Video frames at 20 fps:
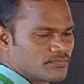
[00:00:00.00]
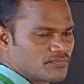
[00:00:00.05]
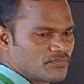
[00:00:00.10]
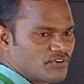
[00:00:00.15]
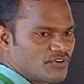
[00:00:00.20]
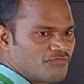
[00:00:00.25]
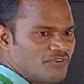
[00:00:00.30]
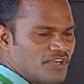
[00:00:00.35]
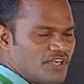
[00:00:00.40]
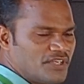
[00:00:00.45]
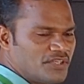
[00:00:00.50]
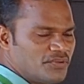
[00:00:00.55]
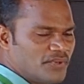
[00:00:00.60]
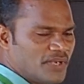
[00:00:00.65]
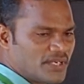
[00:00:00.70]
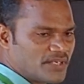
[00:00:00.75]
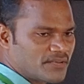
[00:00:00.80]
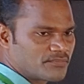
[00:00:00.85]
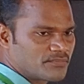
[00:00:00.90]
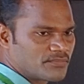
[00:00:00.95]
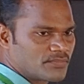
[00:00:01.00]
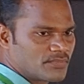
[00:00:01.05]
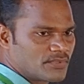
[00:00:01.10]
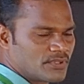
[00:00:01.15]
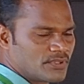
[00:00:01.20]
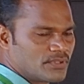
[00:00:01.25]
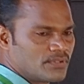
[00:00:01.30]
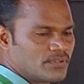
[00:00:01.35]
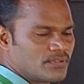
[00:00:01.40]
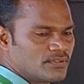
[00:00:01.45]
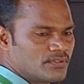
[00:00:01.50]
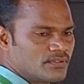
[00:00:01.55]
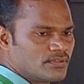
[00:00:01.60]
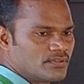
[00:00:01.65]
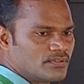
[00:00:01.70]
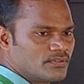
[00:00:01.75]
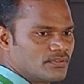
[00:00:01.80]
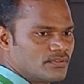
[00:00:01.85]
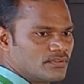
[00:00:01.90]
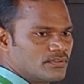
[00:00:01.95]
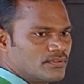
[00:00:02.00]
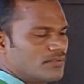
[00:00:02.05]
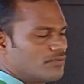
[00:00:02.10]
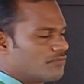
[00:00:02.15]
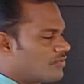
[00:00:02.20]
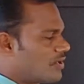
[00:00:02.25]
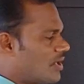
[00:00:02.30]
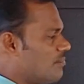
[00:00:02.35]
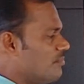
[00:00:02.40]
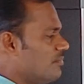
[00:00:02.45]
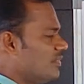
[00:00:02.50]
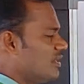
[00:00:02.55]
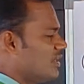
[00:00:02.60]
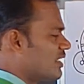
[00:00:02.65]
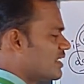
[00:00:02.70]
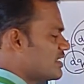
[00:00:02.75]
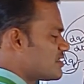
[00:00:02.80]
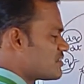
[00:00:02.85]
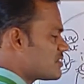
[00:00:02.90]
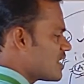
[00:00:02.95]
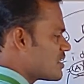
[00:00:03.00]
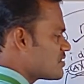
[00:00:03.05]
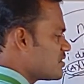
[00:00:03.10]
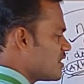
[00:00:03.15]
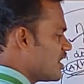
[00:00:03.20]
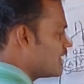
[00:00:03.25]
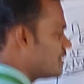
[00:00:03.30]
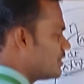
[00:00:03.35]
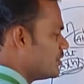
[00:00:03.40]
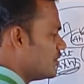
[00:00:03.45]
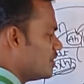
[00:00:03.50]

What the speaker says: From where to where? From discharge rate